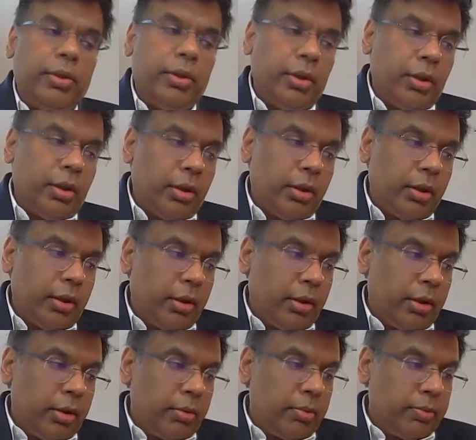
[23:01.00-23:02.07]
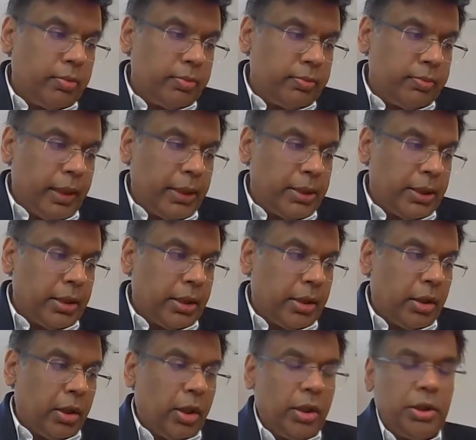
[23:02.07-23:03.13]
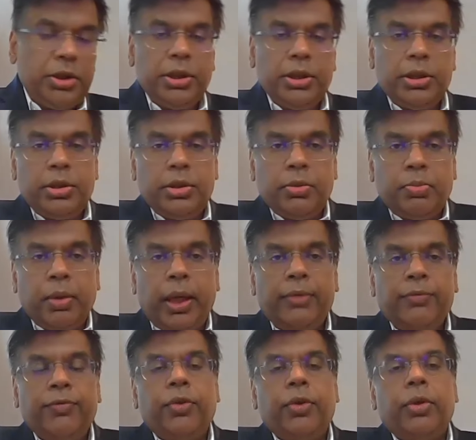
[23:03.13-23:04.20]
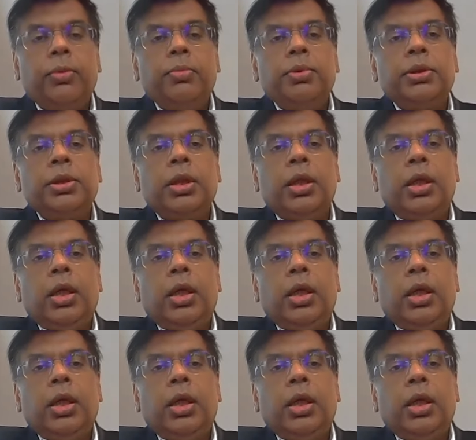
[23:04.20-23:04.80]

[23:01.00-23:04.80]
or, or, or basic technologies to platforms